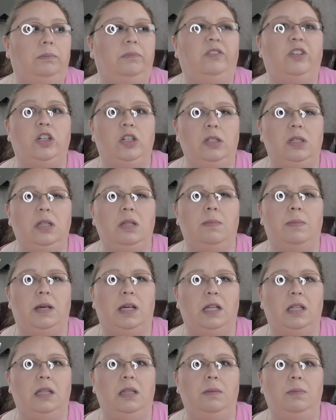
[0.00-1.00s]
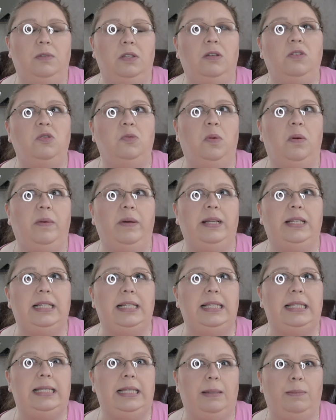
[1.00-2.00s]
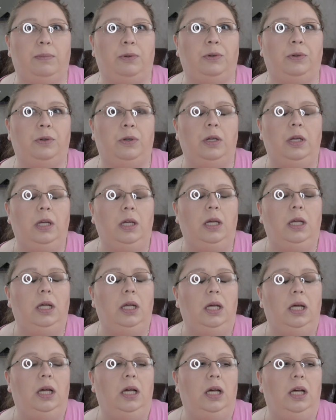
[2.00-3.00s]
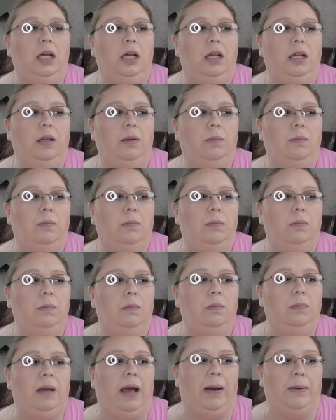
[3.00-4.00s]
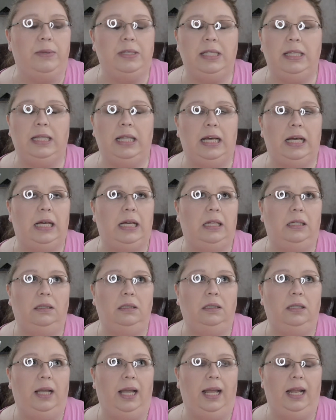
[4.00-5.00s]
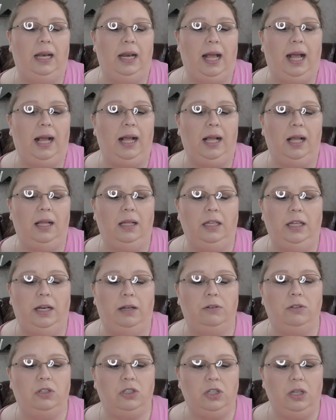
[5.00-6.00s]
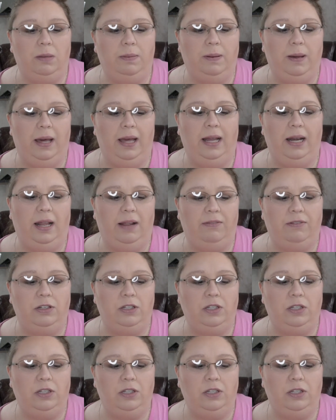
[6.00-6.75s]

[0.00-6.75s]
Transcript: first of the month, so it's probably December. Um, I was in line and I, you know, just get paid every